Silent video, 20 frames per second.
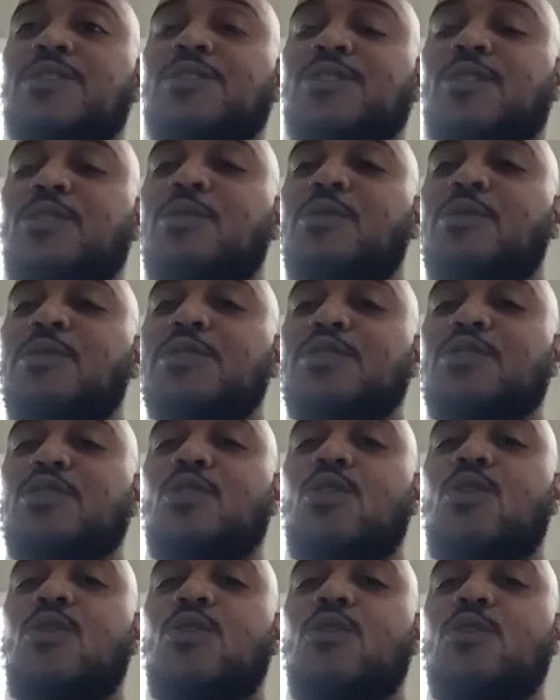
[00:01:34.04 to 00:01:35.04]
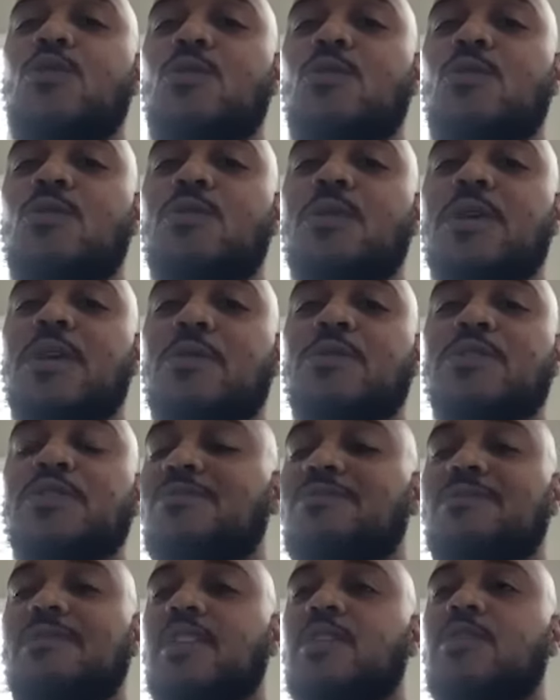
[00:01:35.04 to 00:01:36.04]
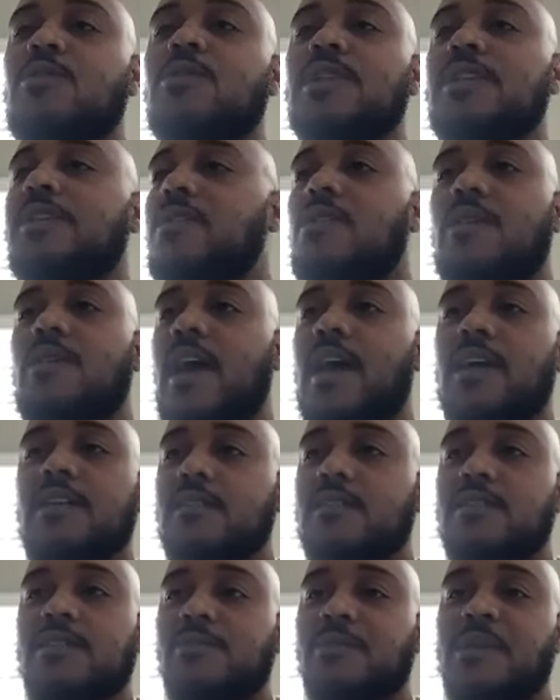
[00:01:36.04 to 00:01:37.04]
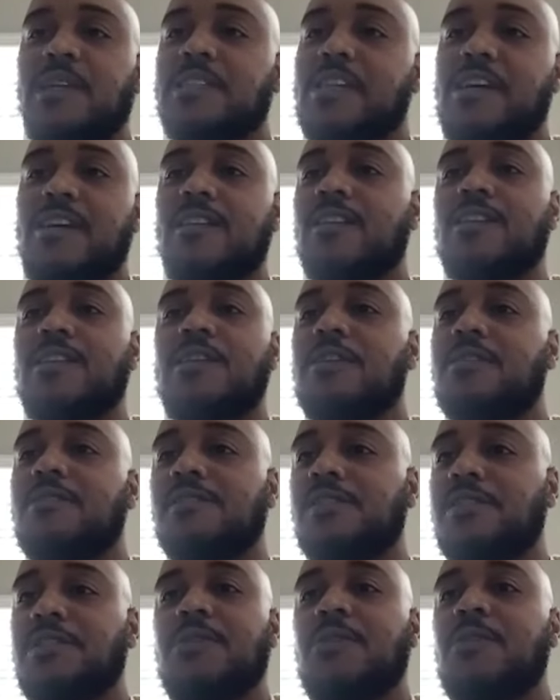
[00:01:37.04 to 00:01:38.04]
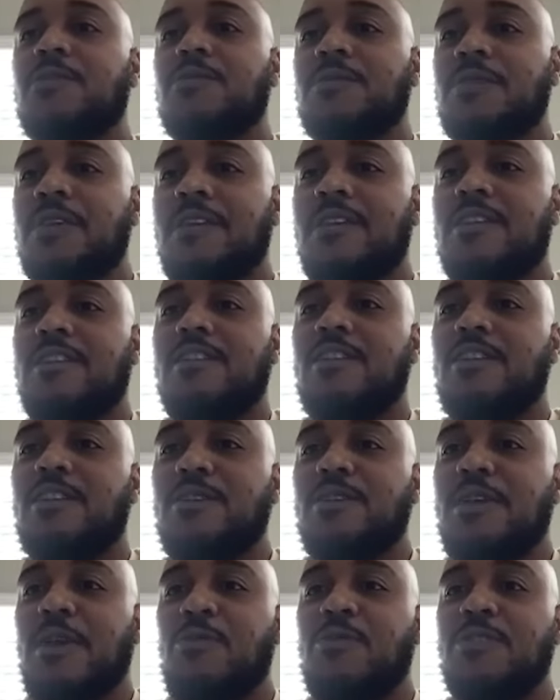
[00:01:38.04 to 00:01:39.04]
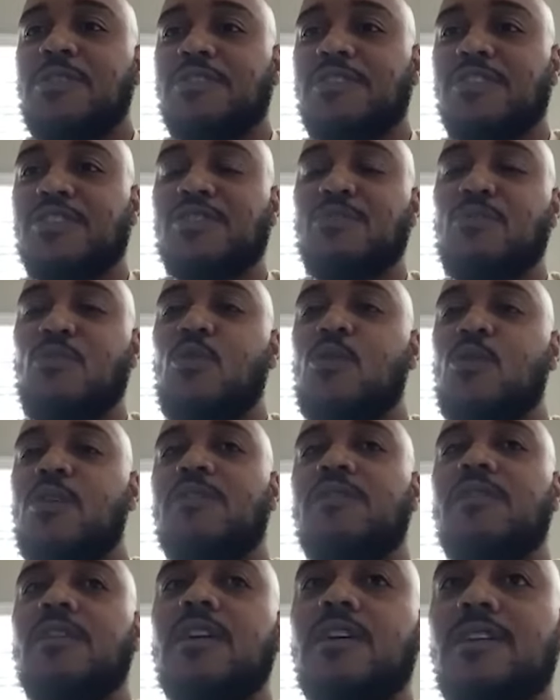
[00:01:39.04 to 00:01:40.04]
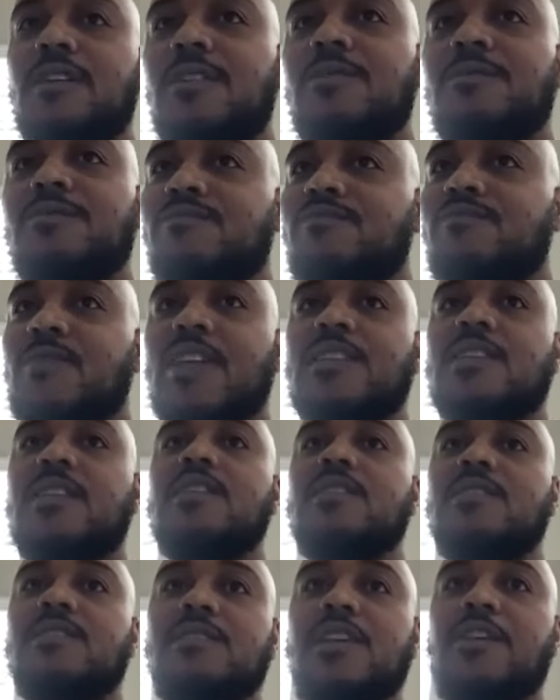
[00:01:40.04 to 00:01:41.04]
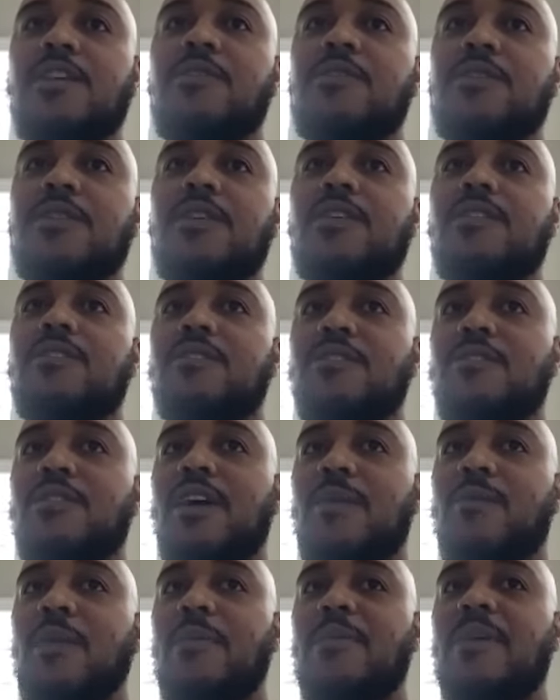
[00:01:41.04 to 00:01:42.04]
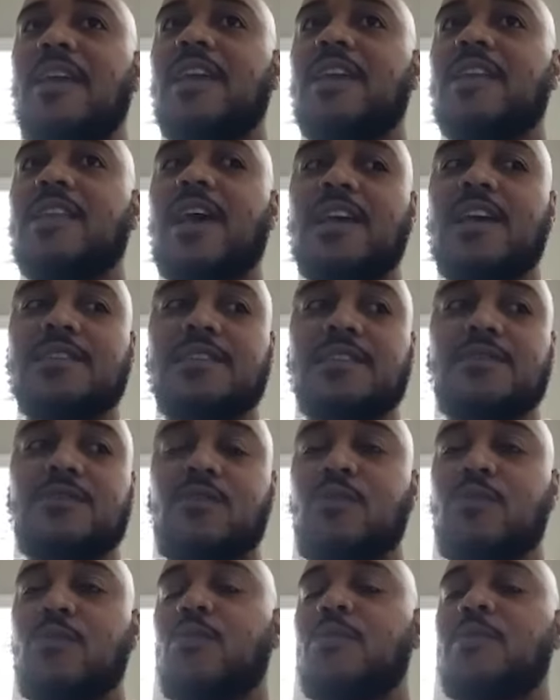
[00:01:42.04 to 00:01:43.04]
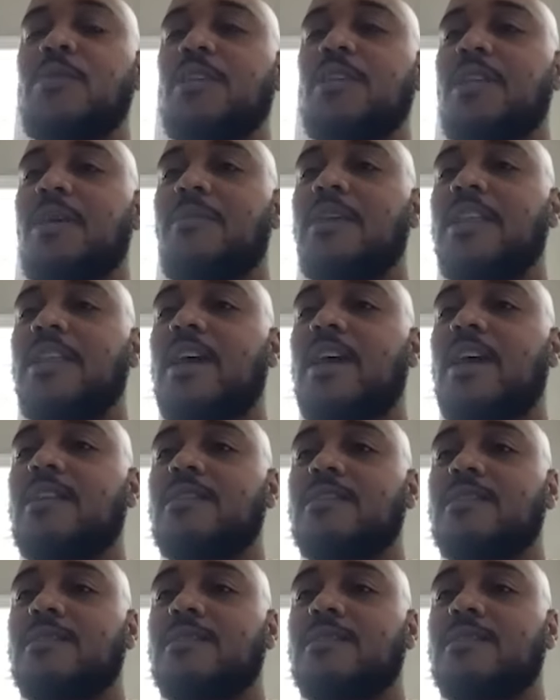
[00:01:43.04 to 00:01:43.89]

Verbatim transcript: So it was no, it was literally no access to my child at all, zero. You know, it was just more of a, a tease here and there. You know, I, I may get access for a moment and I may not.